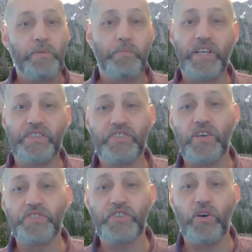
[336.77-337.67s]
but it's
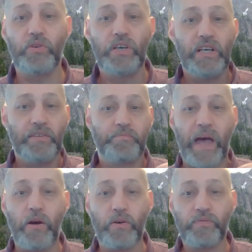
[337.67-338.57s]
also
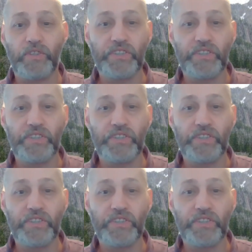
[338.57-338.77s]
powerful